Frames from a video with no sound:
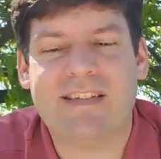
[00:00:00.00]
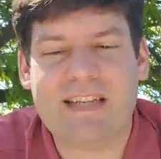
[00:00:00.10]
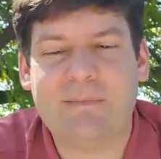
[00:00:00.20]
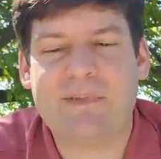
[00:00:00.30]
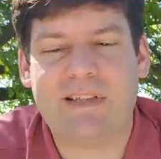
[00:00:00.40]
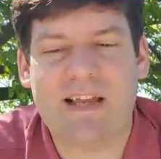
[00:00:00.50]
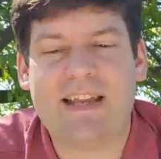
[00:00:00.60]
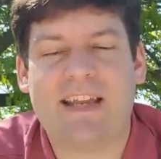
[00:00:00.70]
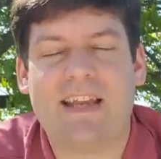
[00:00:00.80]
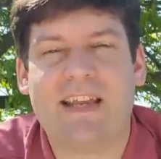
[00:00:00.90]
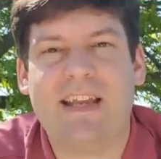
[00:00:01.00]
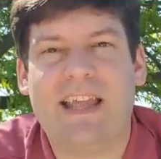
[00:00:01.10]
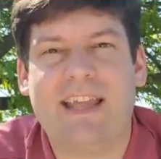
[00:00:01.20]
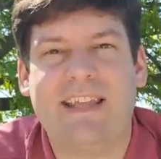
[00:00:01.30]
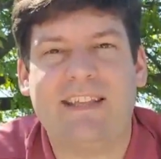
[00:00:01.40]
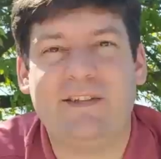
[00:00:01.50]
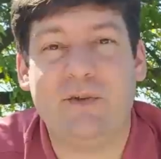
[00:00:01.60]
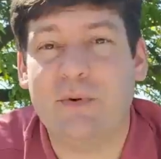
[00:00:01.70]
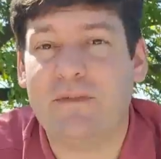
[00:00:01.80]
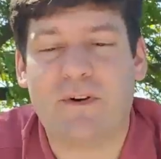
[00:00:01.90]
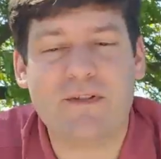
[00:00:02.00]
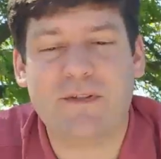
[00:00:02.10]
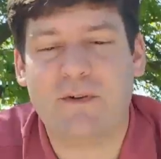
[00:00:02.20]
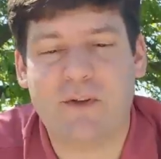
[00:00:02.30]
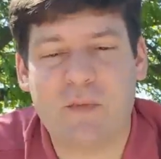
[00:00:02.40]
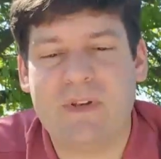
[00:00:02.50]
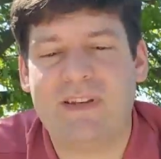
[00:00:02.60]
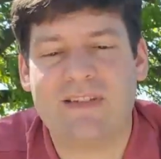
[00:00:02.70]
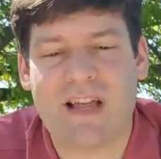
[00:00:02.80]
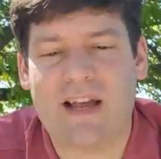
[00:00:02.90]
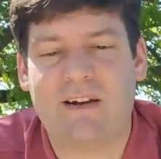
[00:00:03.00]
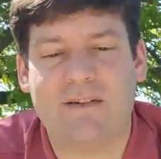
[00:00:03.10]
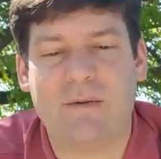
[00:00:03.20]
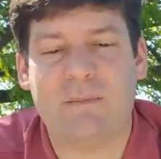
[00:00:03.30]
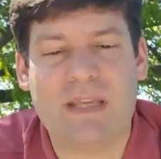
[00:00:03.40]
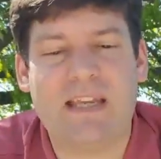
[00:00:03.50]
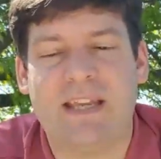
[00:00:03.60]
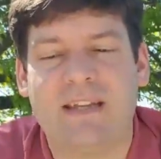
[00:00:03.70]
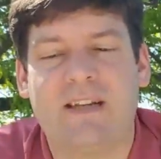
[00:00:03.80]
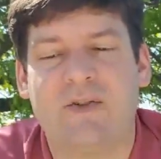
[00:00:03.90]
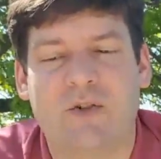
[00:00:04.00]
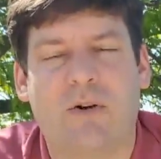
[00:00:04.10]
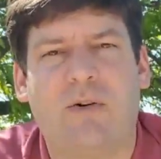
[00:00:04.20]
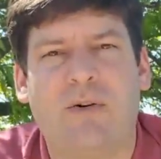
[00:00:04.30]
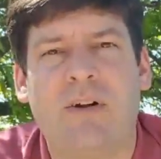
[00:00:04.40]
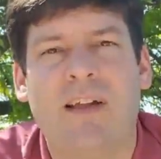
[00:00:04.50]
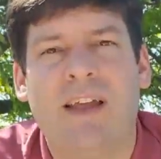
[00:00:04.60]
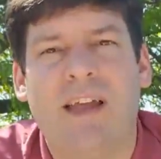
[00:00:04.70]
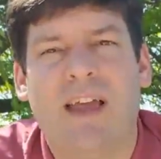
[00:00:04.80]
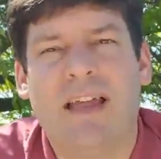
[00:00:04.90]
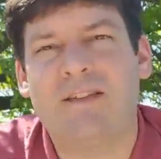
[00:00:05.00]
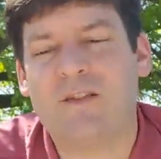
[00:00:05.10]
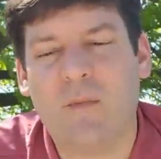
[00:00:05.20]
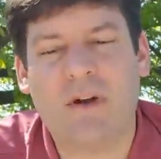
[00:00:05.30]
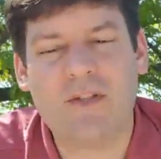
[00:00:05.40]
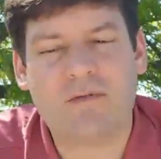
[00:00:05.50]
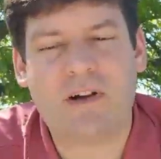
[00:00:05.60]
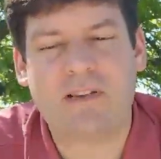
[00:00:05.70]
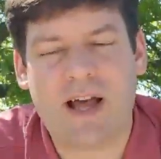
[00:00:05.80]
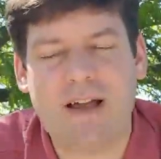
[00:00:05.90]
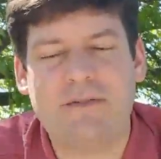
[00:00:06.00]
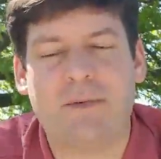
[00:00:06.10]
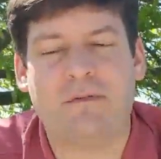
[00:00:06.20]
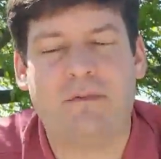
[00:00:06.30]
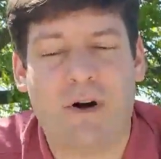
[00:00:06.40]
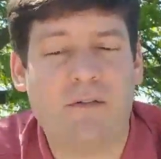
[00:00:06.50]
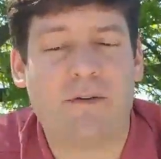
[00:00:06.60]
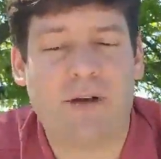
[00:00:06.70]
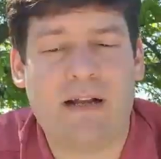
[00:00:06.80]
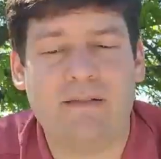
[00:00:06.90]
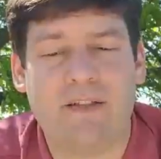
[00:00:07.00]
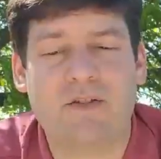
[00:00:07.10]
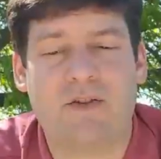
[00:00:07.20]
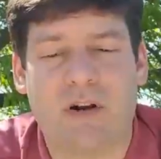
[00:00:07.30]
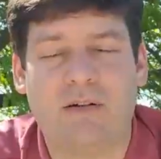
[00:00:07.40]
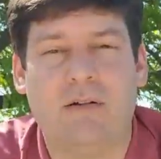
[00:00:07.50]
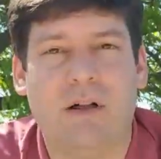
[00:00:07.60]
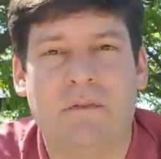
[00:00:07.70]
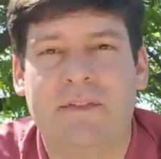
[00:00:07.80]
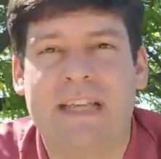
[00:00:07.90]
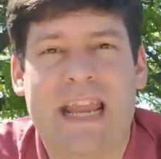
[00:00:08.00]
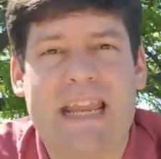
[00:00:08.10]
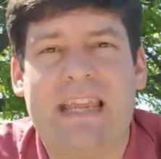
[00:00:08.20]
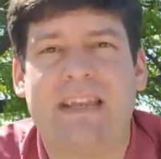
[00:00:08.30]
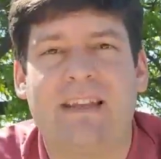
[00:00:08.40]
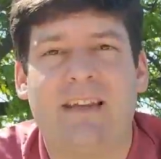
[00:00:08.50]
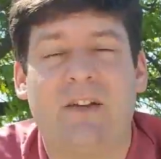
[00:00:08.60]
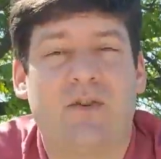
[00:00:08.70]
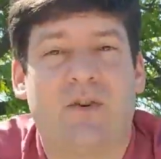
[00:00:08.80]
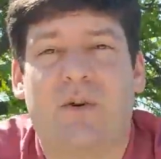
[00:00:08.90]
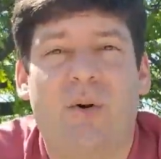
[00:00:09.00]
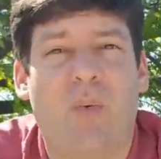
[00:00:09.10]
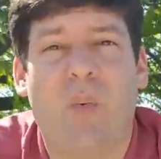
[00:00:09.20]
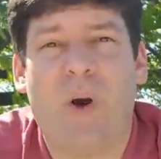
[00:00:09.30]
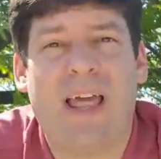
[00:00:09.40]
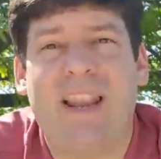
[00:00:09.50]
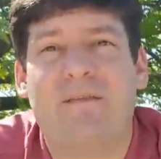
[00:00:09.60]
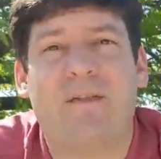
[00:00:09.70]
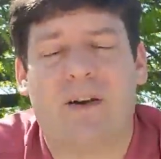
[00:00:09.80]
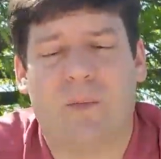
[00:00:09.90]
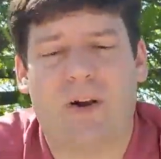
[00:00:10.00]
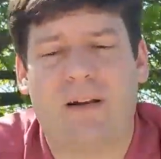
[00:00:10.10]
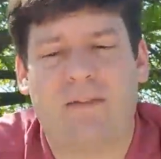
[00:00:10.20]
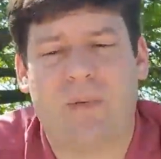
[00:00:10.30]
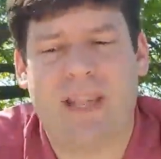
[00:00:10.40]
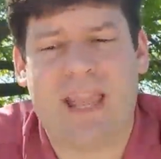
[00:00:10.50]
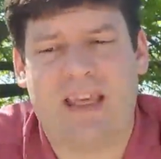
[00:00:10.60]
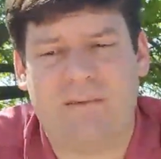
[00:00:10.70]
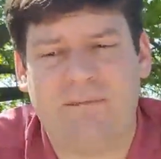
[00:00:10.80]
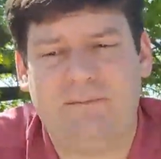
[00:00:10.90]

It seems like a universal human desire to be in control. And so much of our lives revolve around this struggle of taking control whenever and wherever we can.